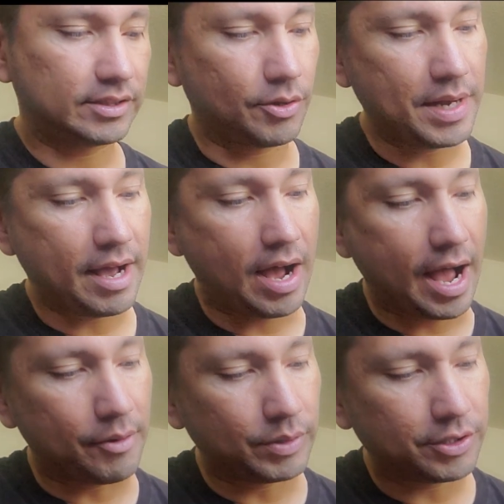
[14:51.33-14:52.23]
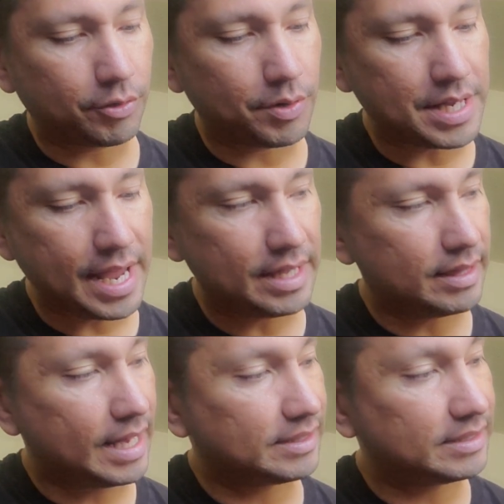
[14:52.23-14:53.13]
So now I would
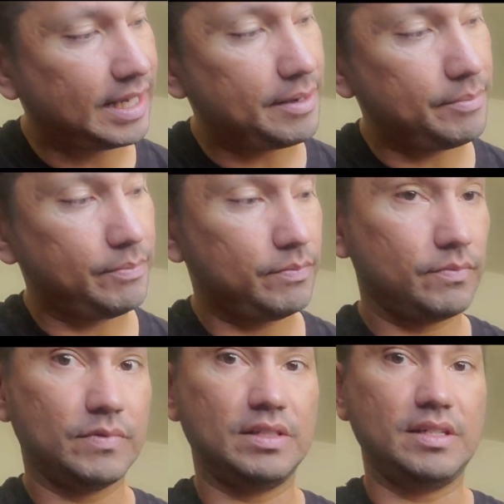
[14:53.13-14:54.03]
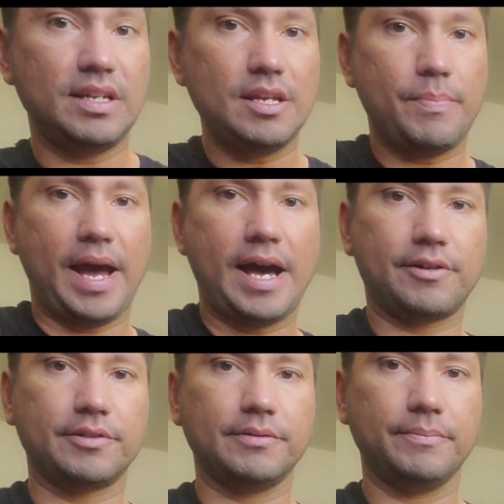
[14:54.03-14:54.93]
create that same D
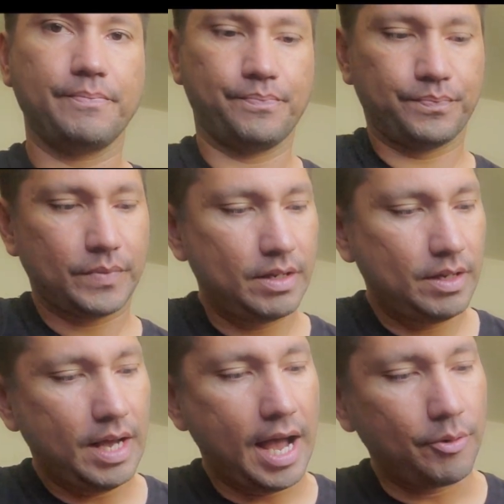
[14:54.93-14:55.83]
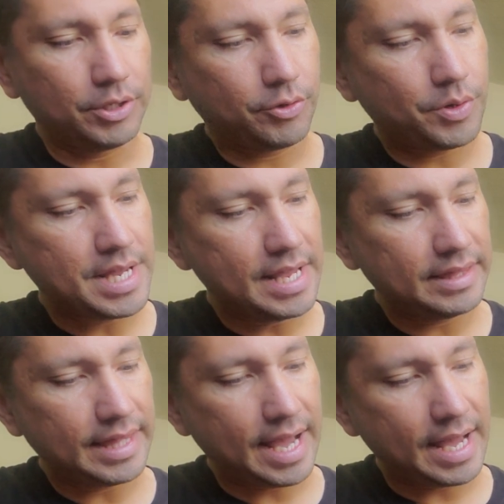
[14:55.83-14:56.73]
pattern. I would
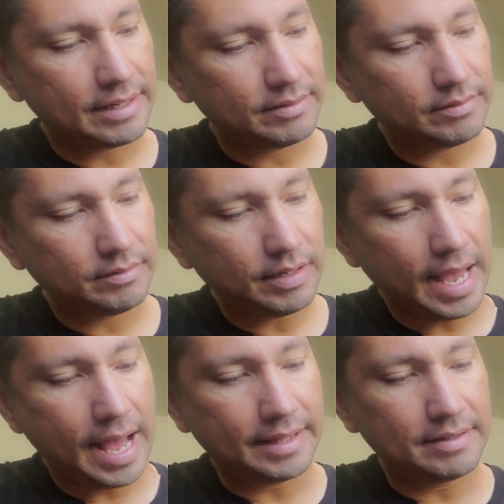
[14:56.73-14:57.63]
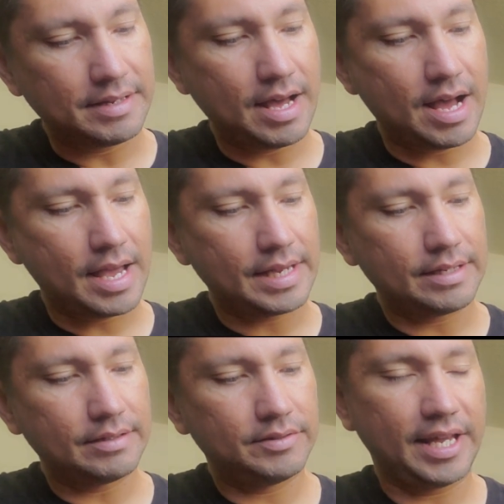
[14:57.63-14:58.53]
create that at
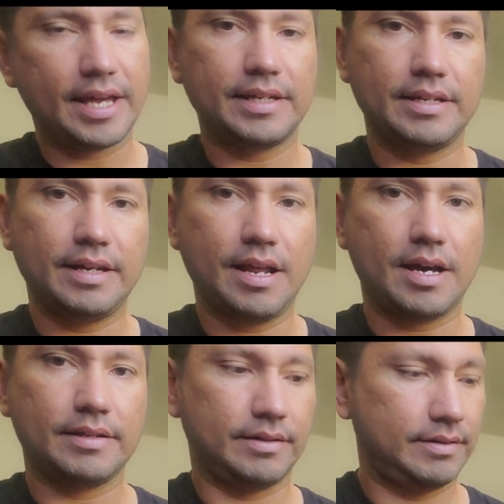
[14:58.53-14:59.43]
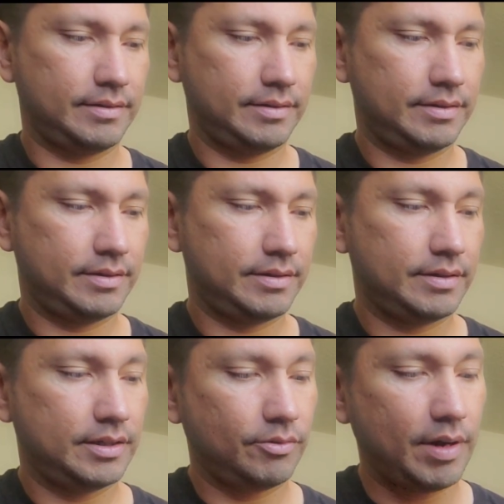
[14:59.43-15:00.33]
9, 10, and 9,
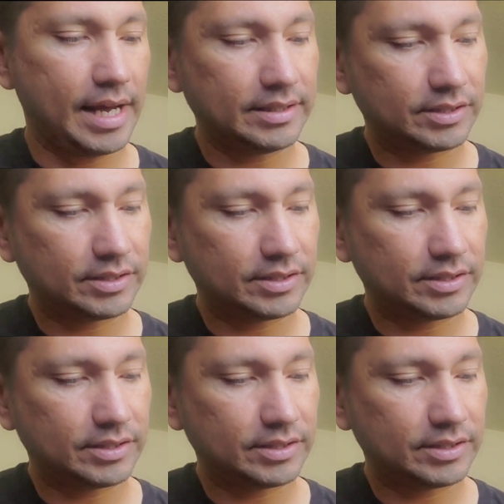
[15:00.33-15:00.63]
right?